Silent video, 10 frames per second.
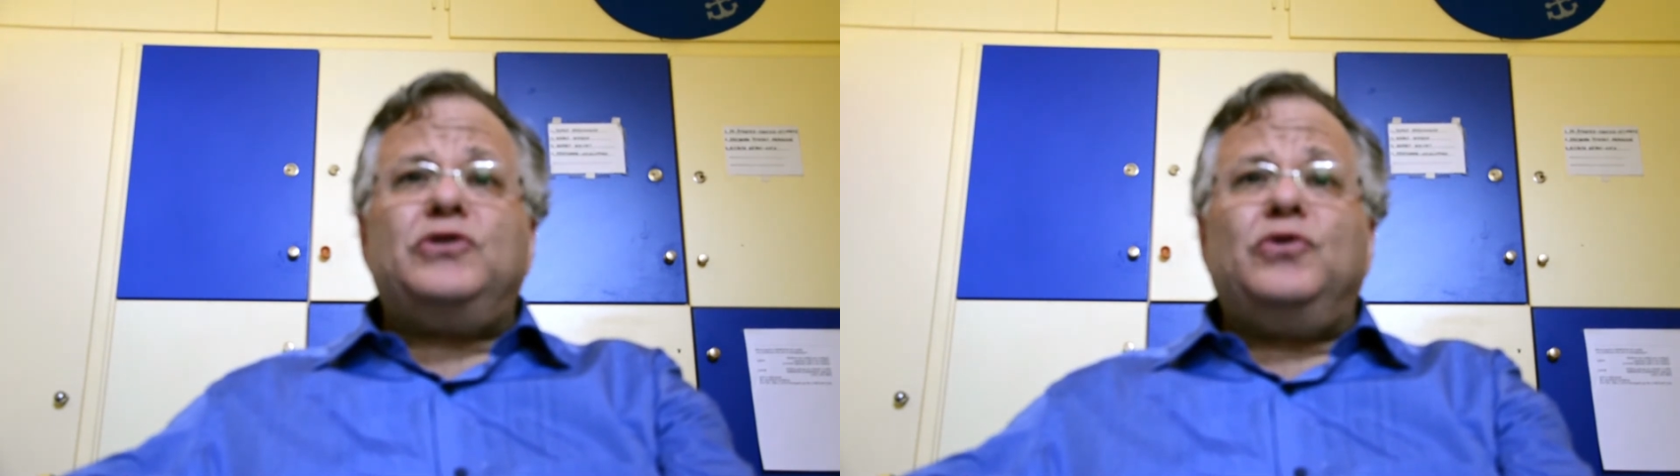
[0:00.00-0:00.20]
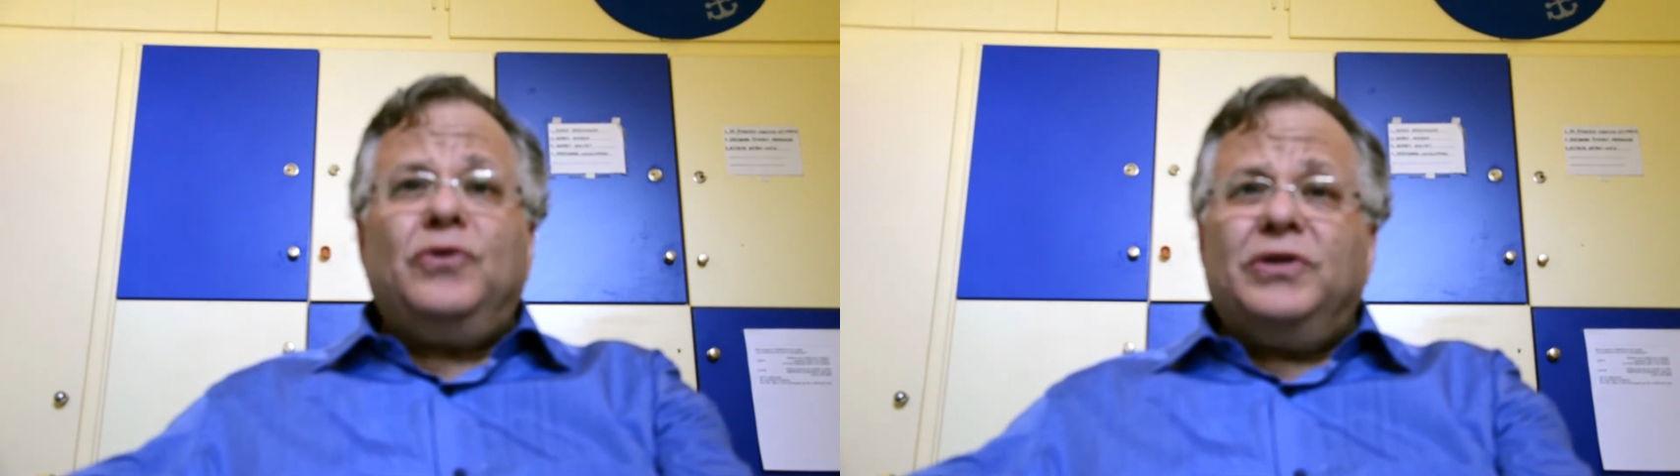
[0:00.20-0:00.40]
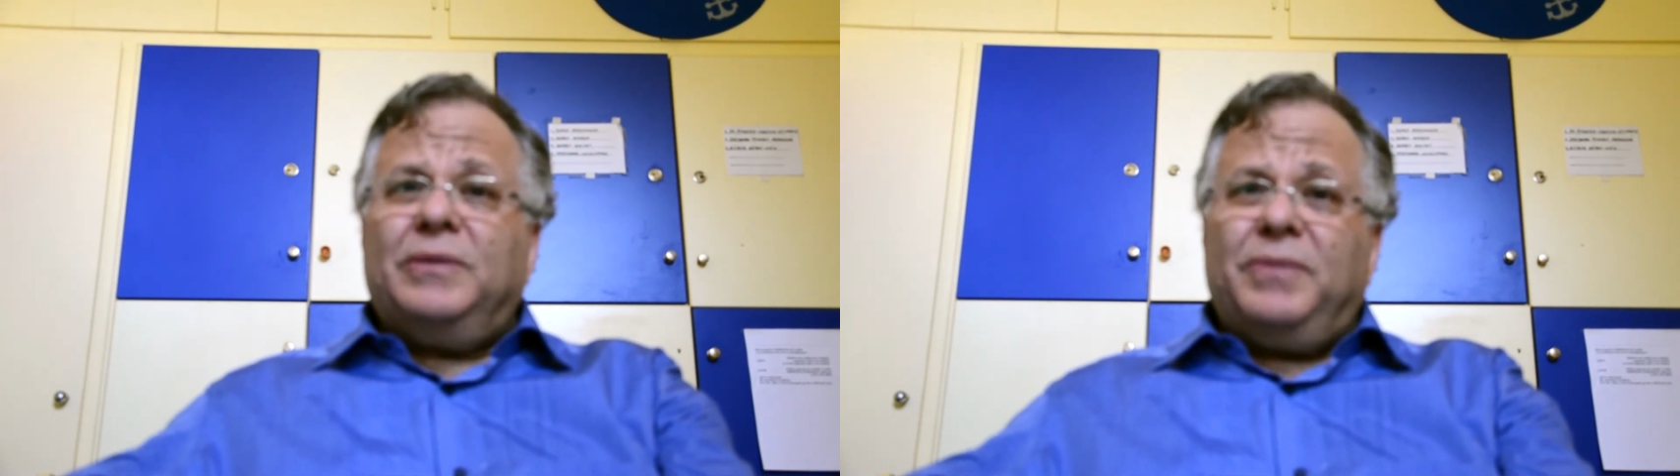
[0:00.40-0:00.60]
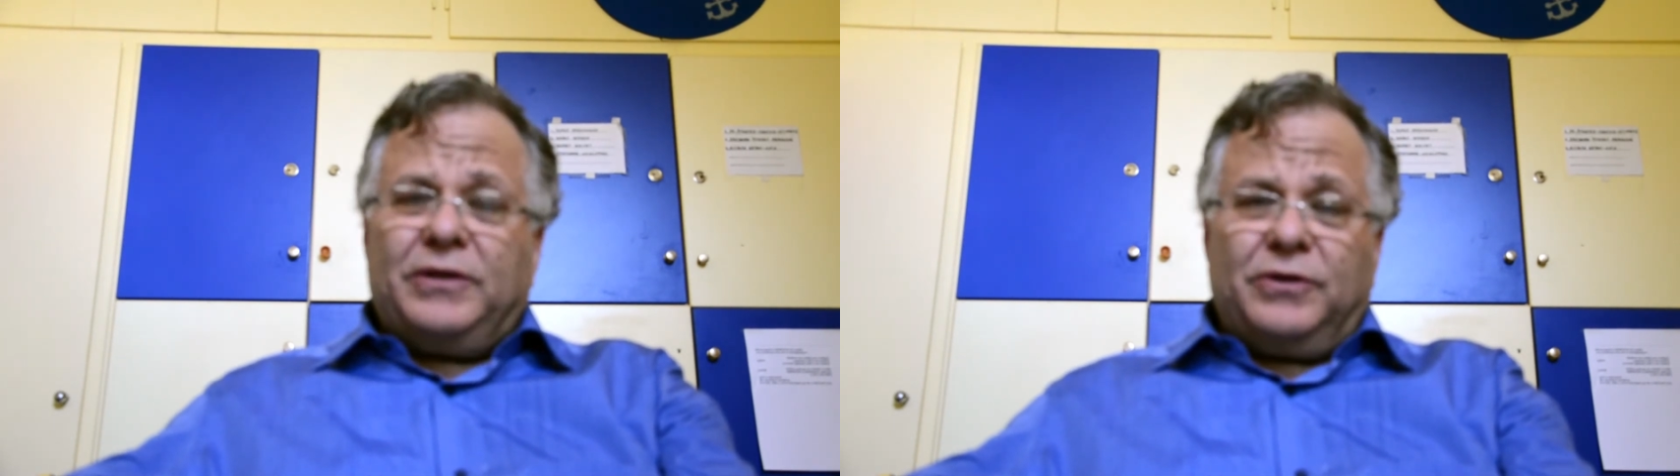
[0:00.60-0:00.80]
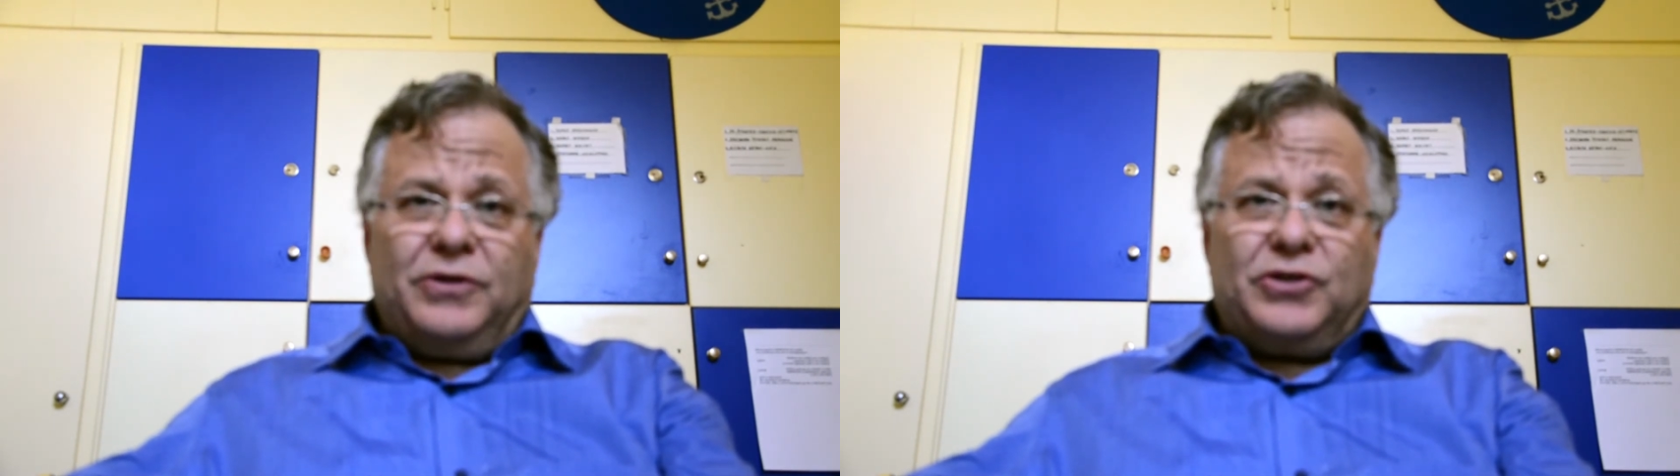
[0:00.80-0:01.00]
do not
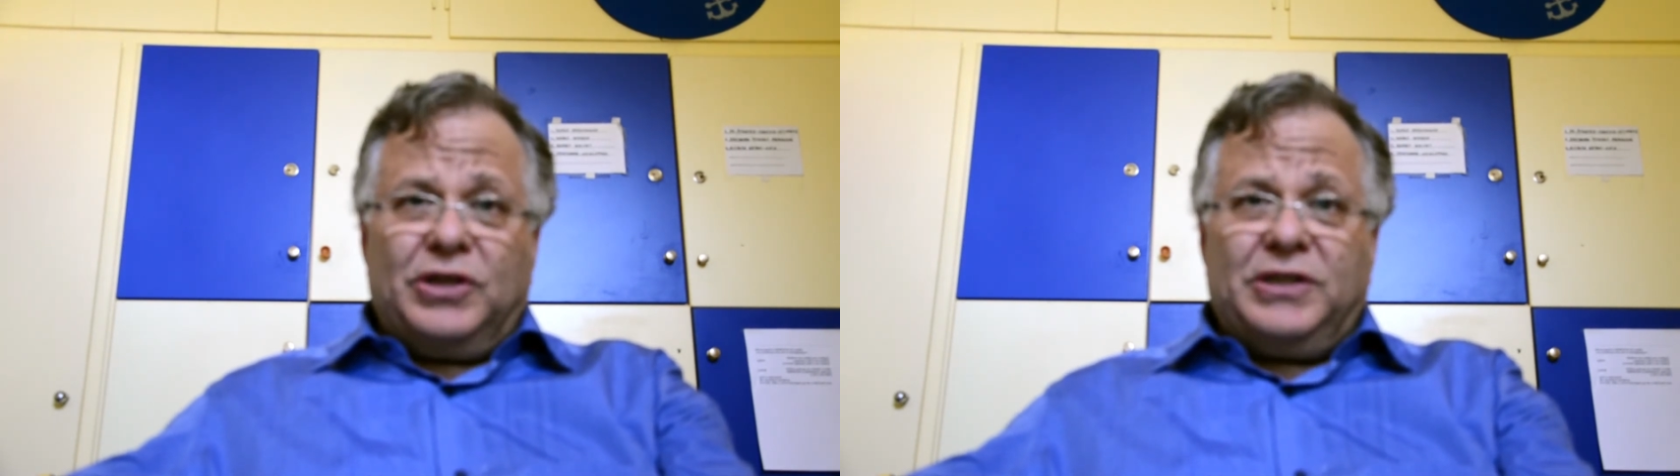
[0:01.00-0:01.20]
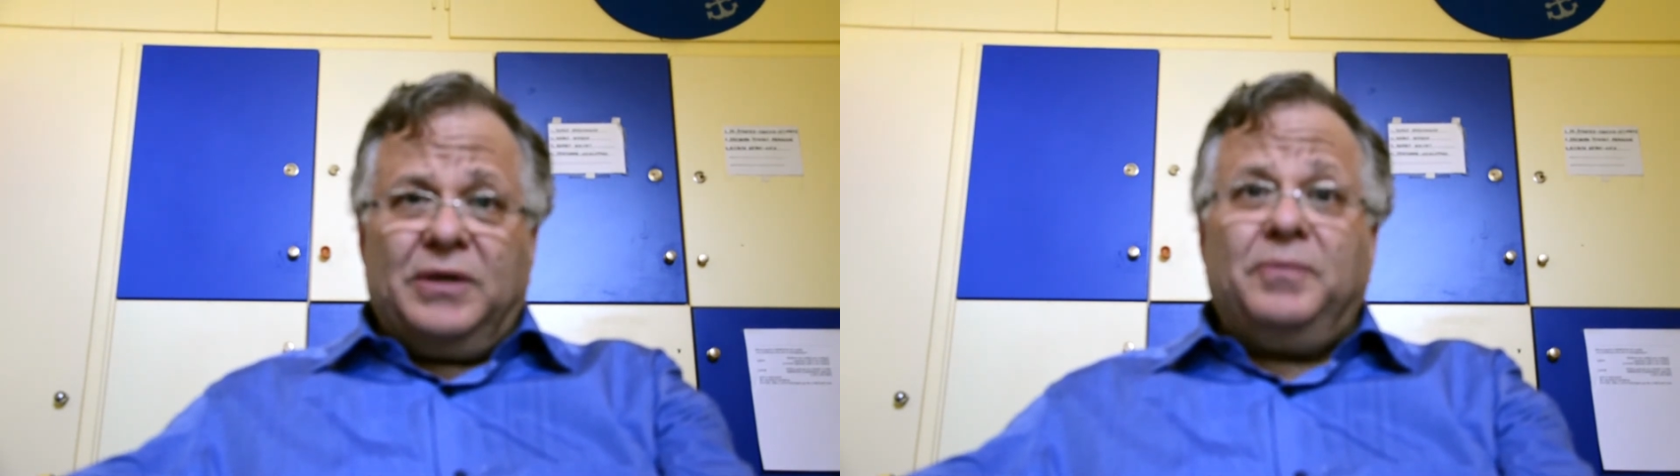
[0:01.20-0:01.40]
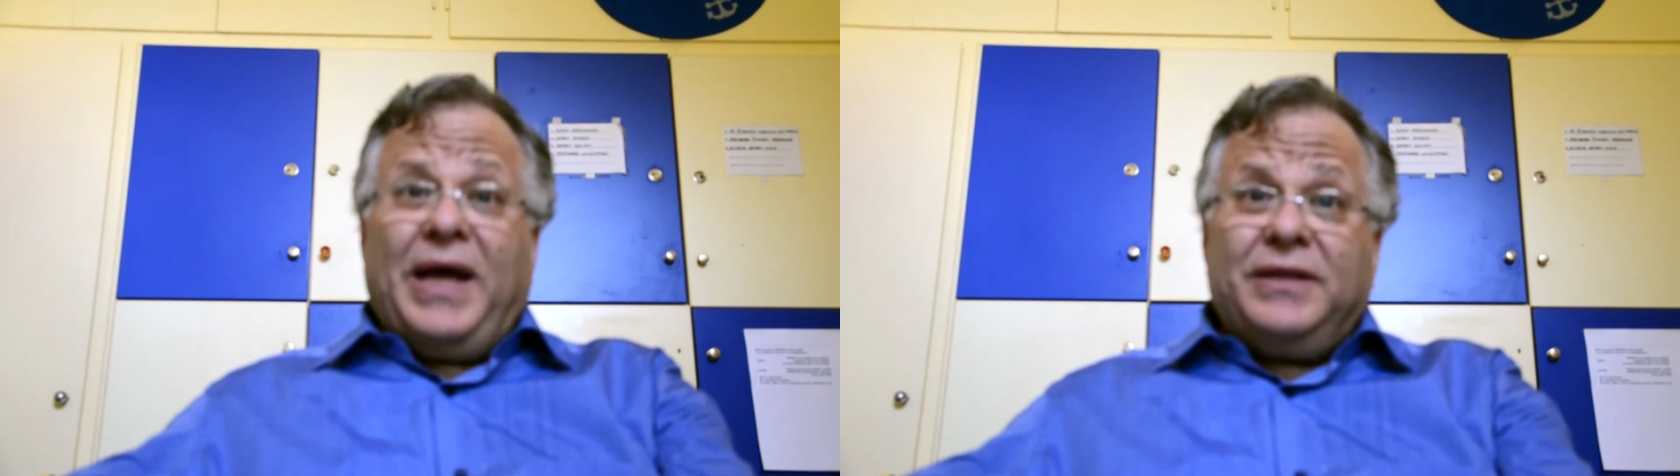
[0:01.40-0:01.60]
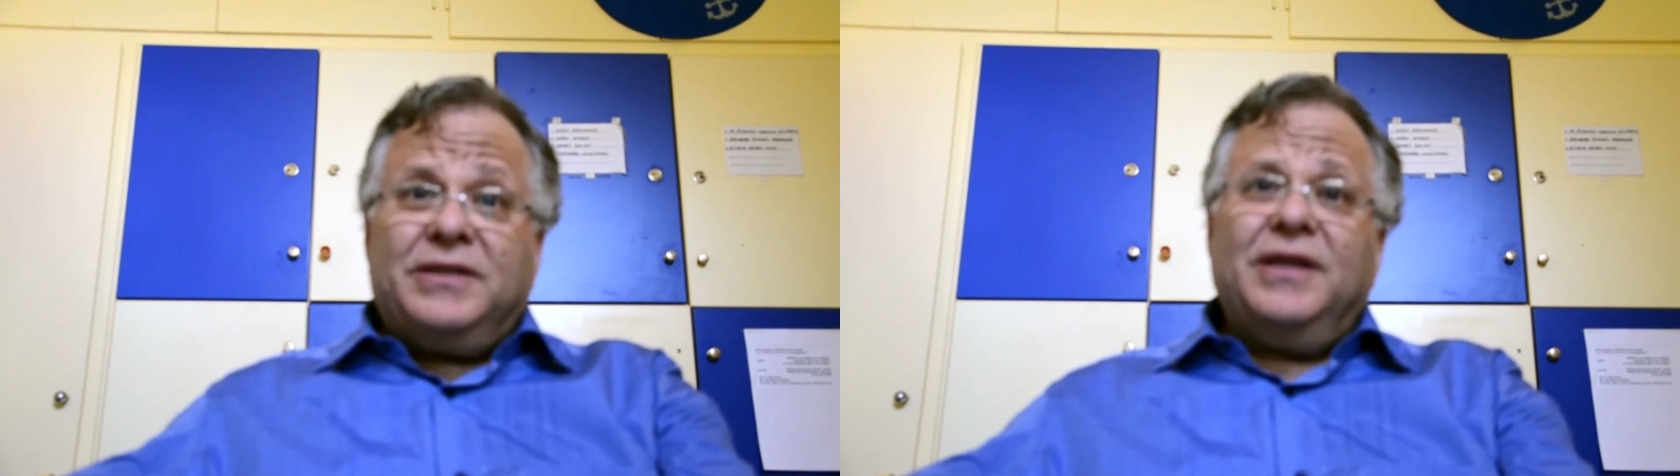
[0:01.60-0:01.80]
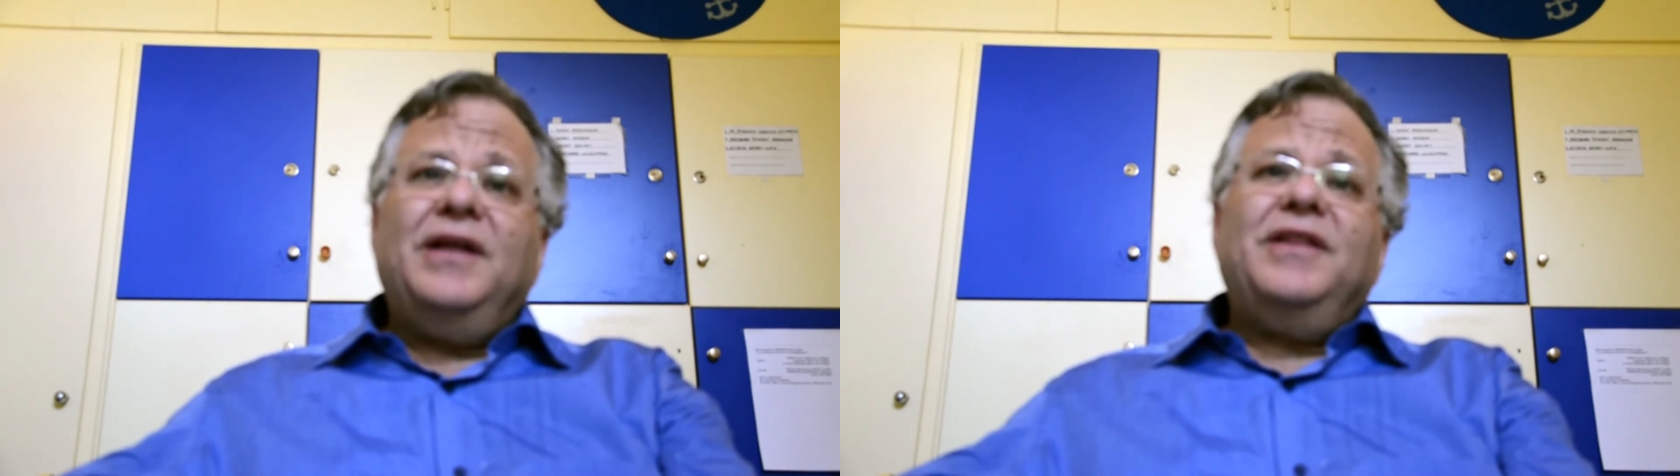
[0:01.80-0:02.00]
abandon the children,
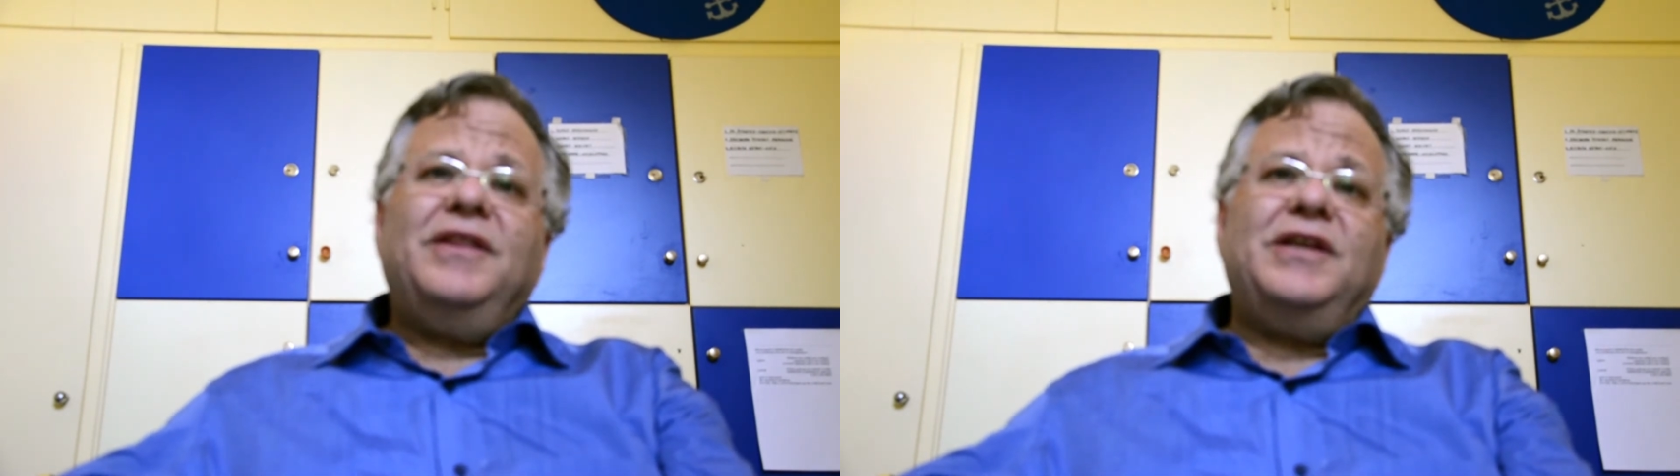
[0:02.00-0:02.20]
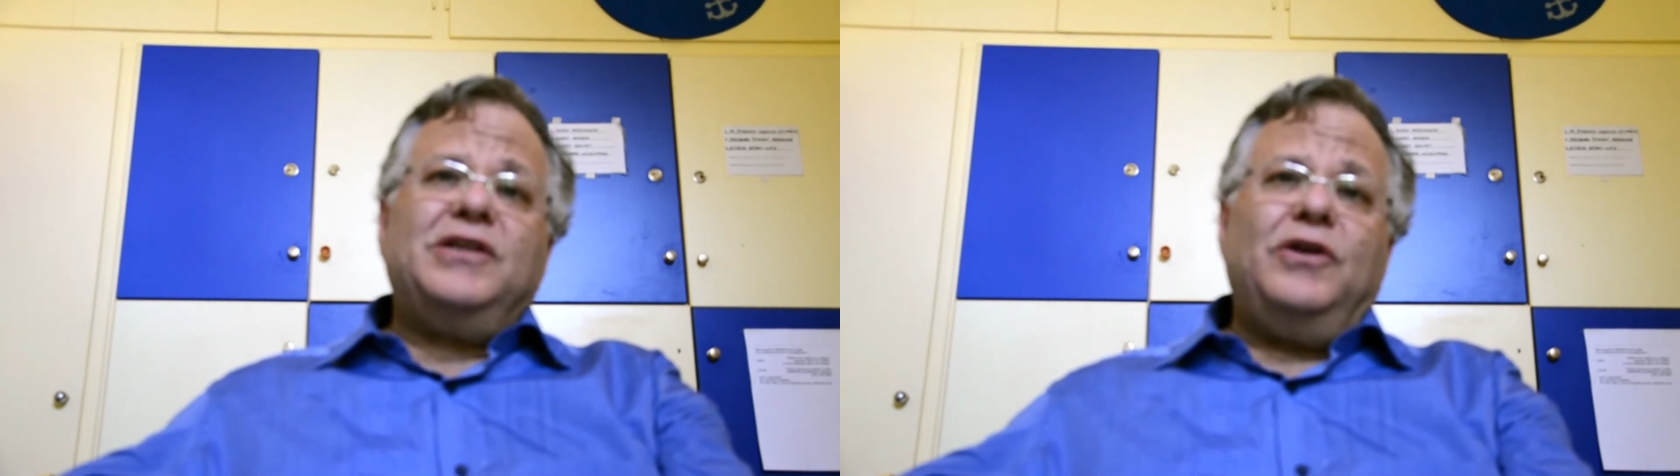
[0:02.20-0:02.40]
but there is a